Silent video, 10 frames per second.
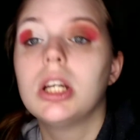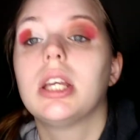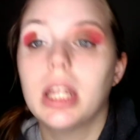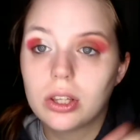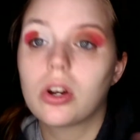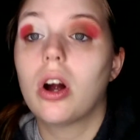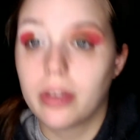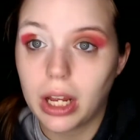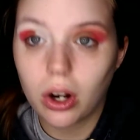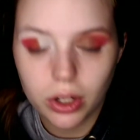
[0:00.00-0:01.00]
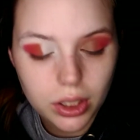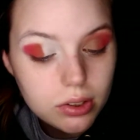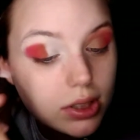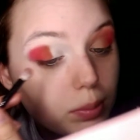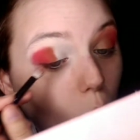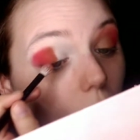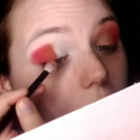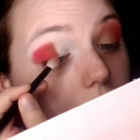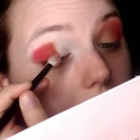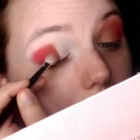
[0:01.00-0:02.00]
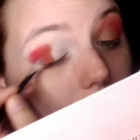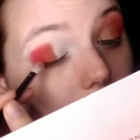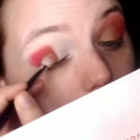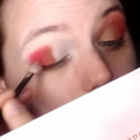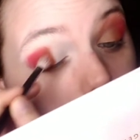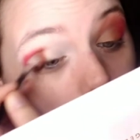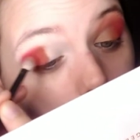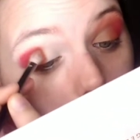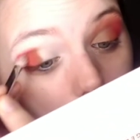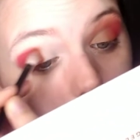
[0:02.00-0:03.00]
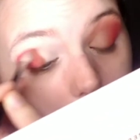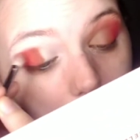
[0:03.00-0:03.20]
get in the car, they argue some more, and then they get out of the car,